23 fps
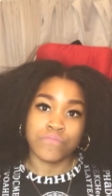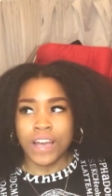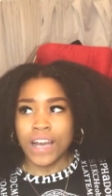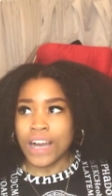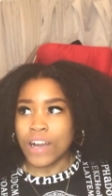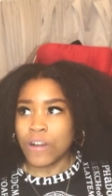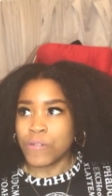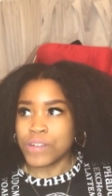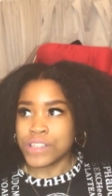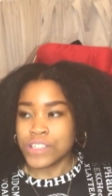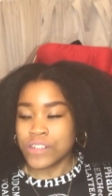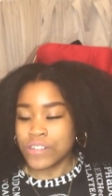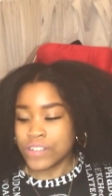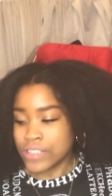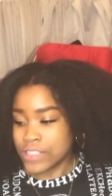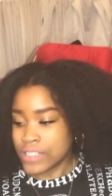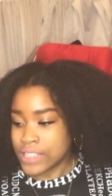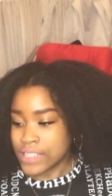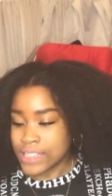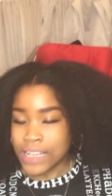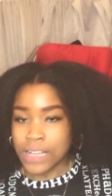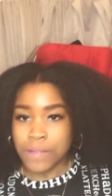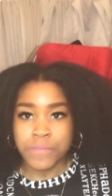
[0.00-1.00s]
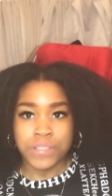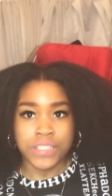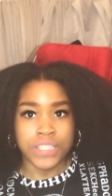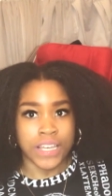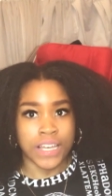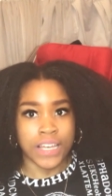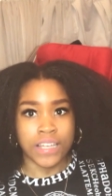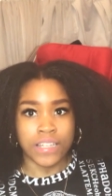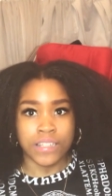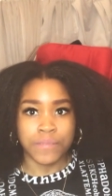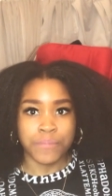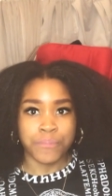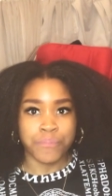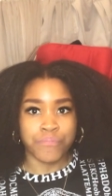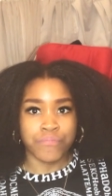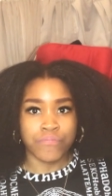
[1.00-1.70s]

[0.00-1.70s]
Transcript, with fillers: I was on Snapchat